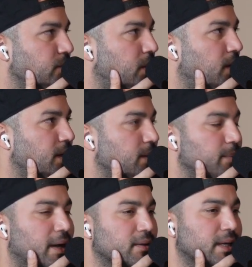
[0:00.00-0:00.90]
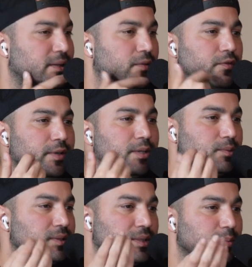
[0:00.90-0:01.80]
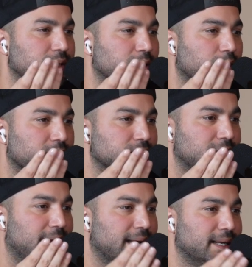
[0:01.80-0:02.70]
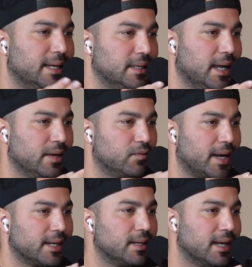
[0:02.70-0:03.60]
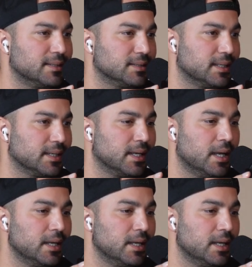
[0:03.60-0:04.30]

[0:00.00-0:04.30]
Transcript: you're talking about like the frequency being where it's at, and recognizing